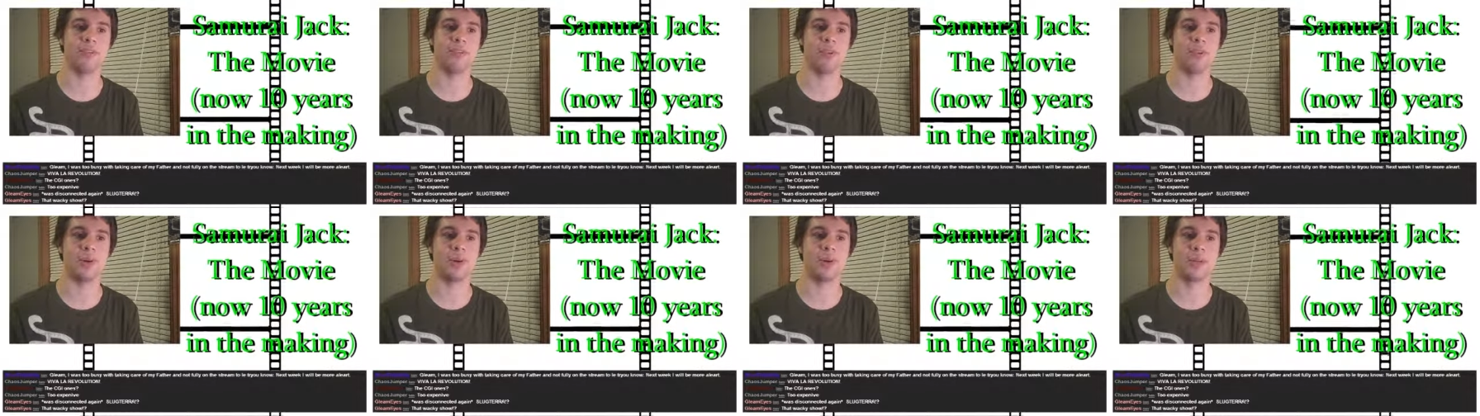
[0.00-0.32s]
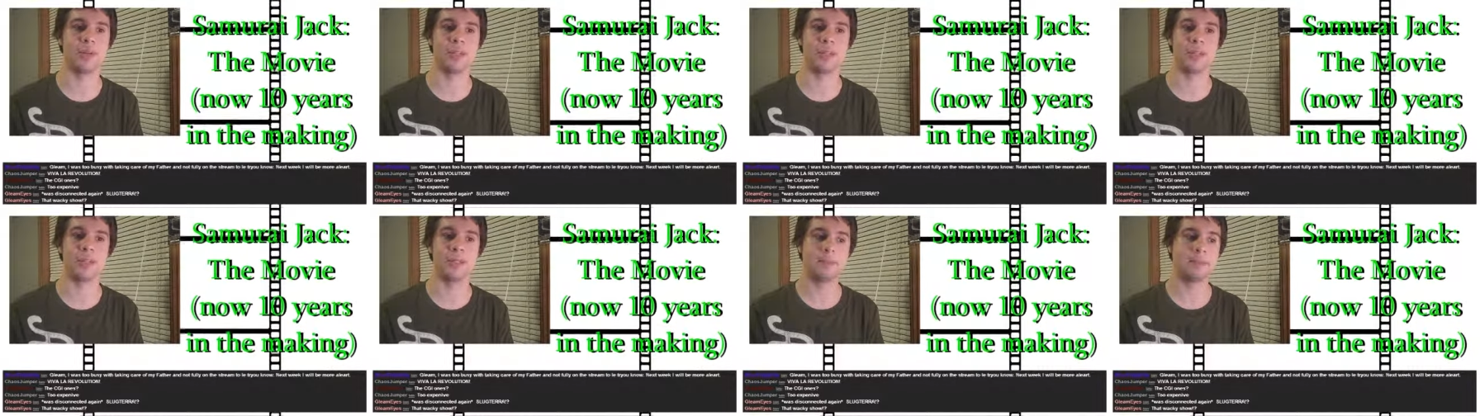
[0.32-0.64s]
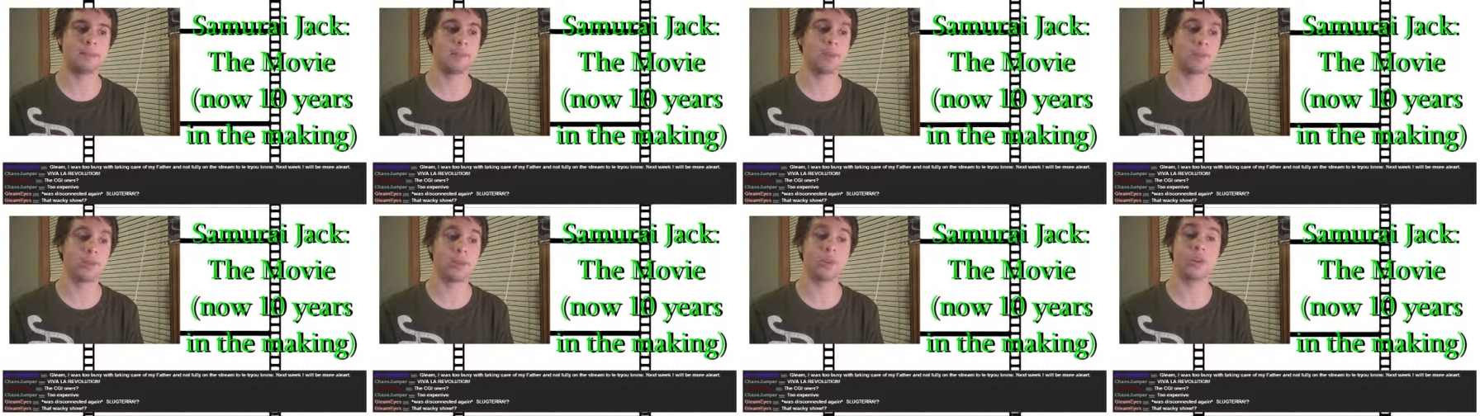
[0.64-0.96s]
for.
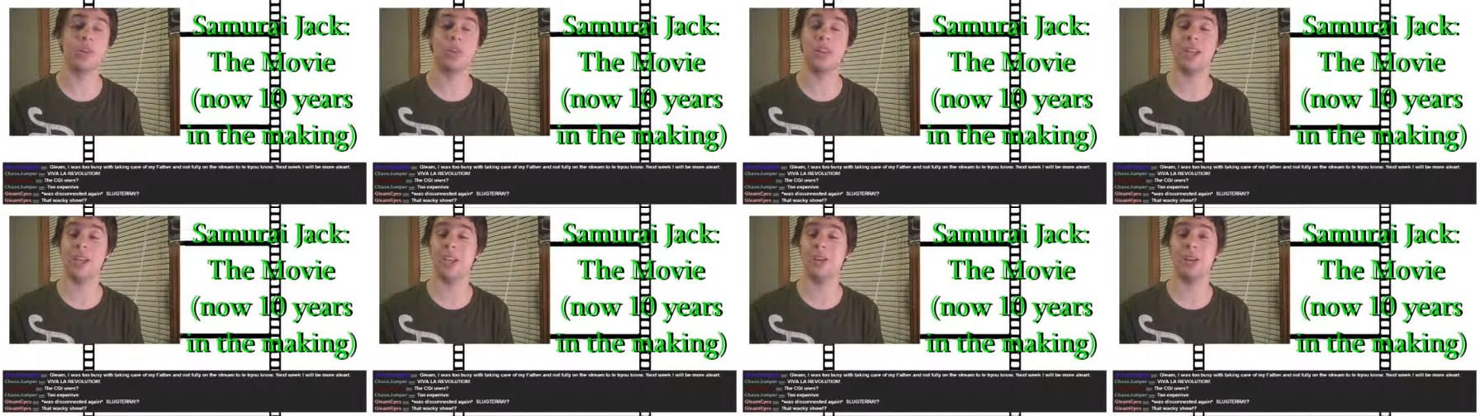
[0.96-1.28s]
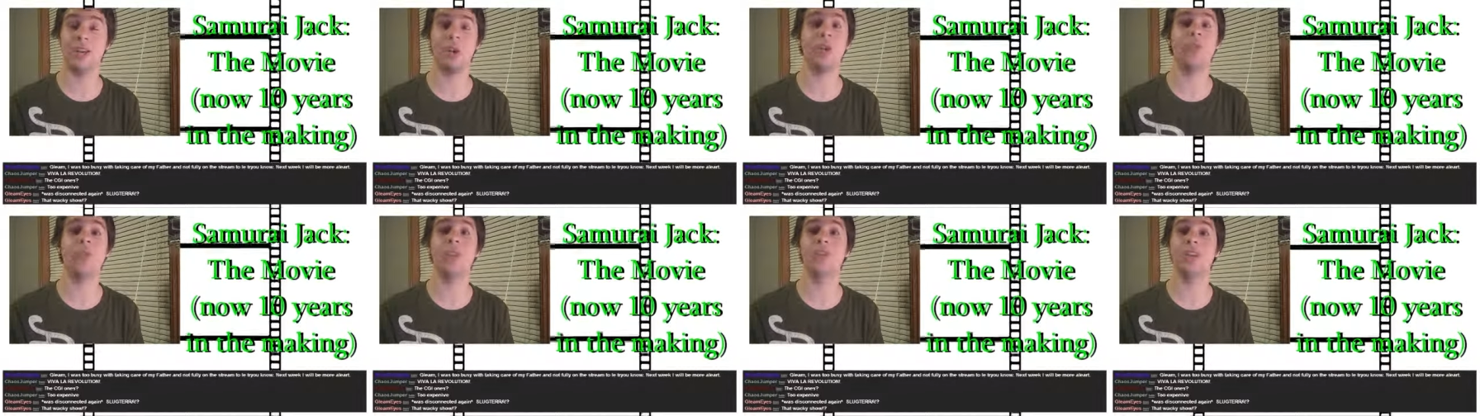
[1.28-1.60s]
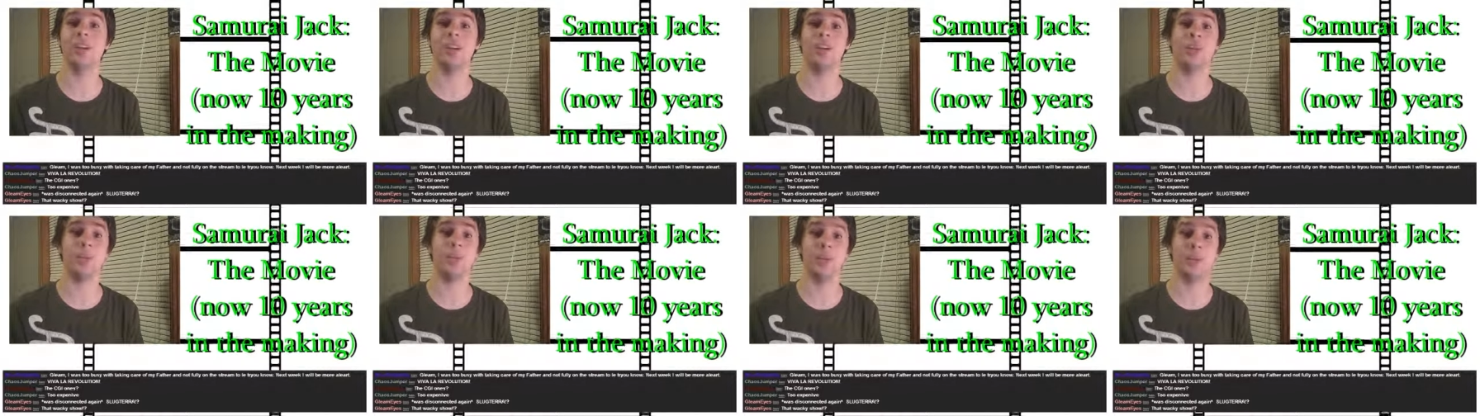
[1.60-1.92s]
Sooner or later,
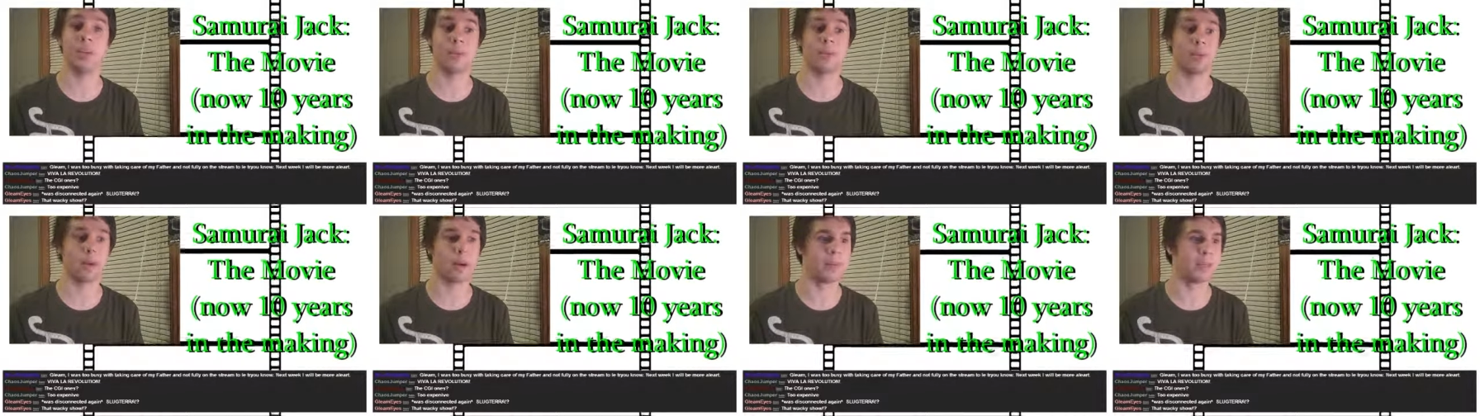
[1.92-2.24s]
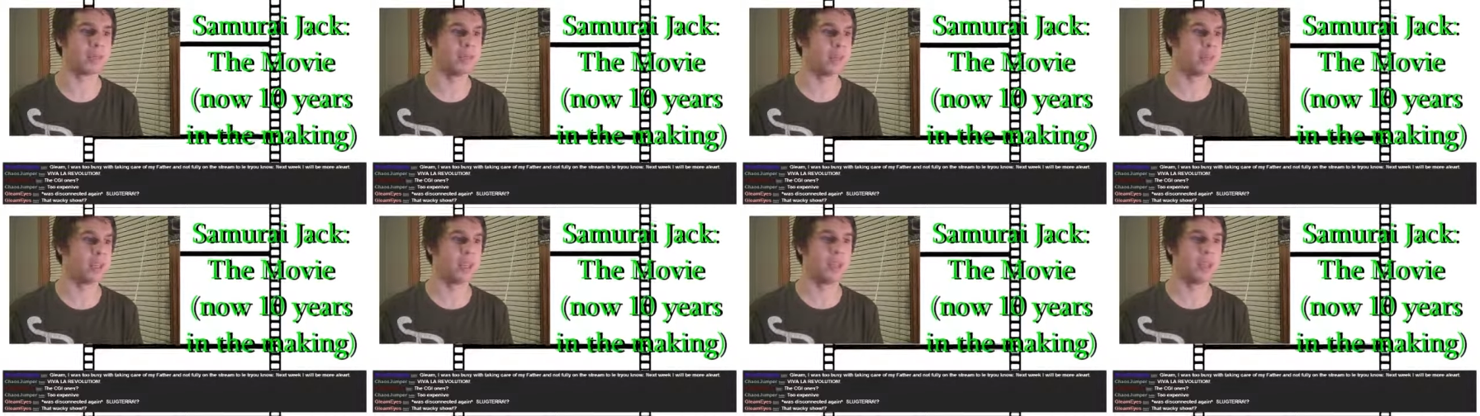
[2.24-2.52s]
hopefully it will come up.